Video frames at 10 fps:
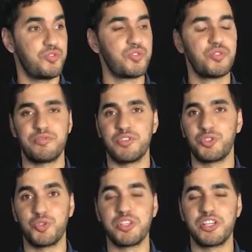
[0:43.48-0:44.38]
few, if not
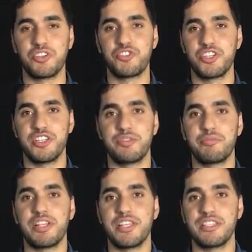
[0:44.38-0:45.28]
only, country in the
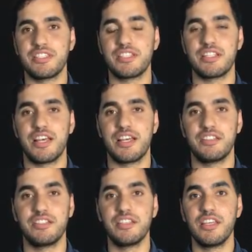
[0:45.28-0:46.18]
Middle East that